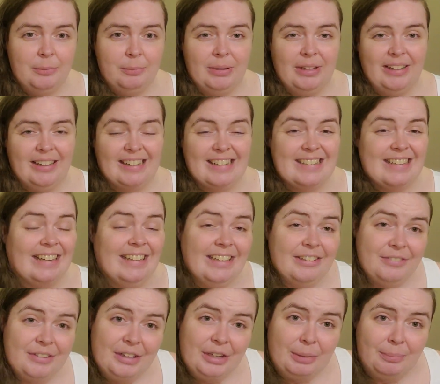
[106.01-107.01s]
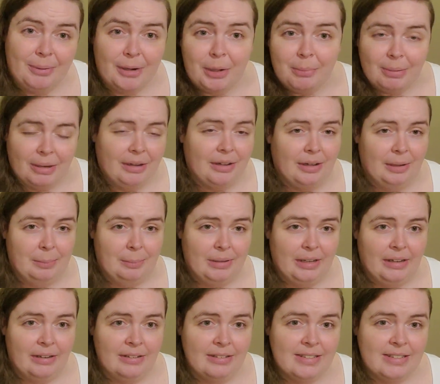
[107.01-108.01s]
because I live in an apartment
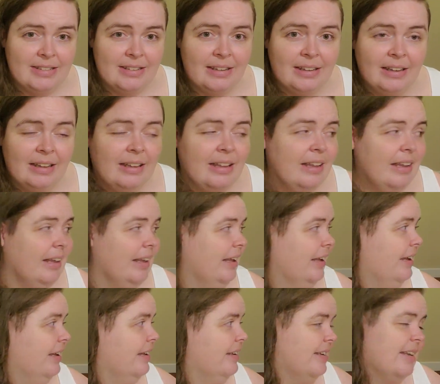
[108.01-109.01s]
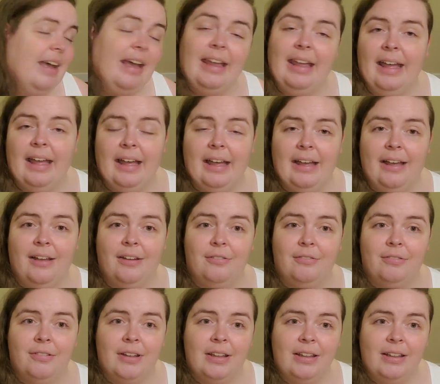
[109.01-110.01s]
complex and I
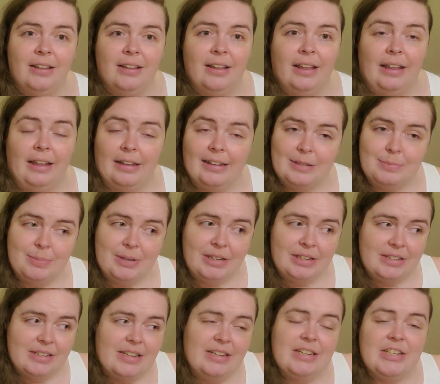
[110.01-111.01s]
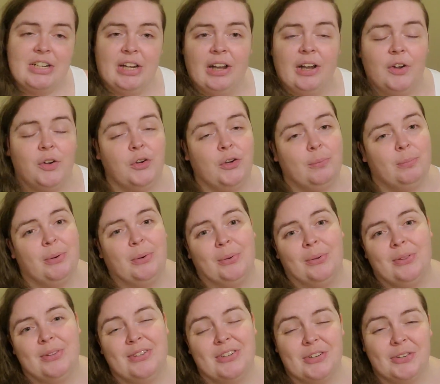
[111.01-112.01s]
have a husband and a dog who
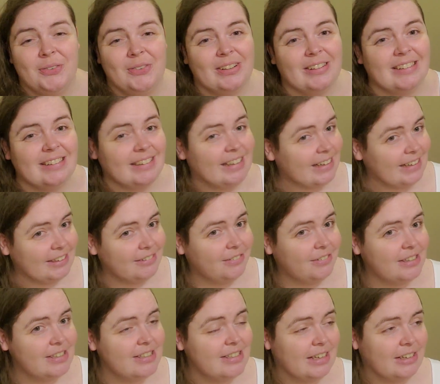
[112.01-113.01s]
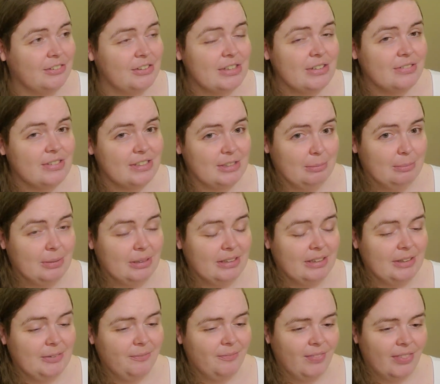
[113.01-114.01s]
both don't love the sound of
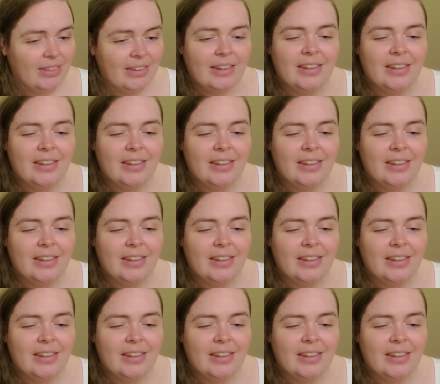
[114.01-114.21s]
cymbaling.